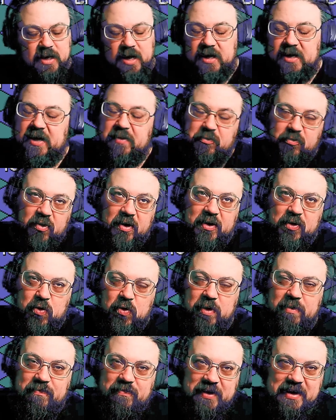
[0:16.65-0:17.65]
I keep trying to
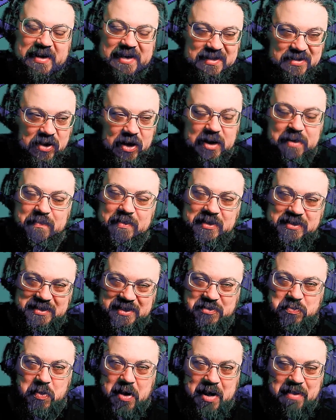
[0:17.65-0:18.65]
call it Flicky's Island because
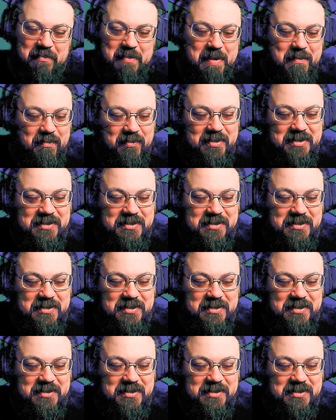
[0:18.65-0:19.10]
that's what I remember